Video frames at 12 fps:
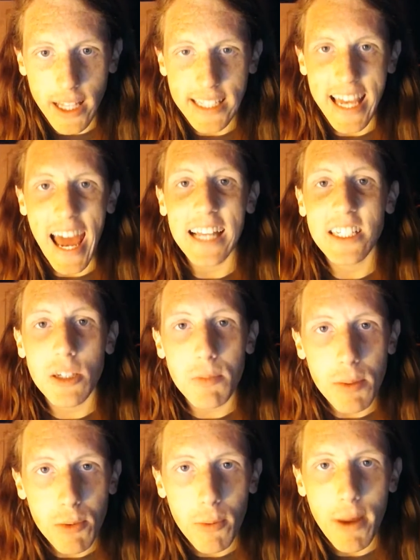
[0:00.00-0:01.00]
That's asking
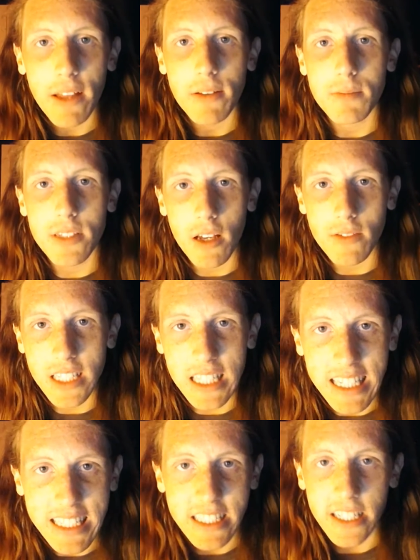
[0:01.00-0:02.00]
people about themselves and
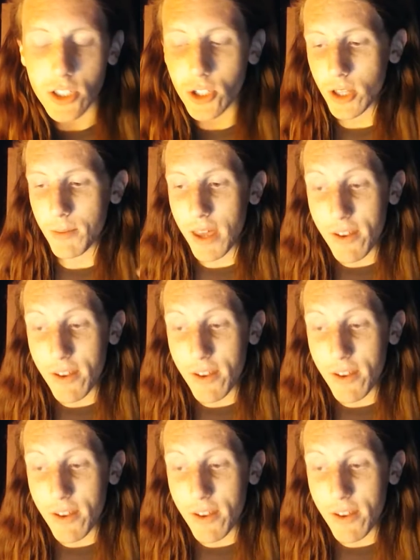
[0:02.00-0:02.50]
listening to them.